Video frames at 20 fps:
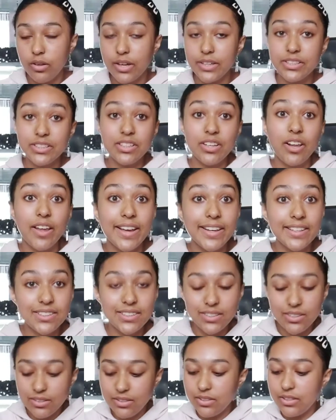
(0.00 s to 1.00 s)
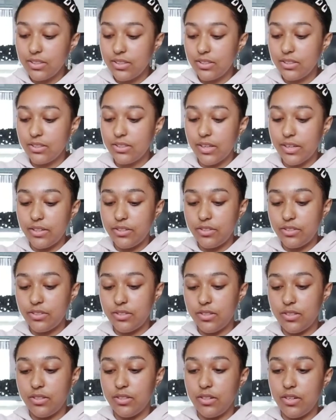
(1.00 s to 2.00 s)
I didn't lighten. This is like
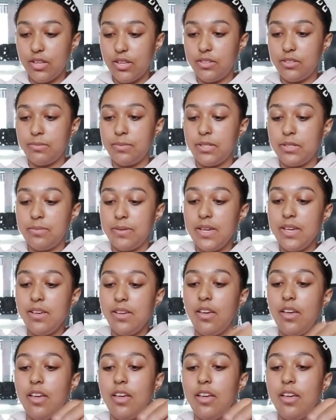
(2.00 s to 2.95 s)
just the colour it's meant to be.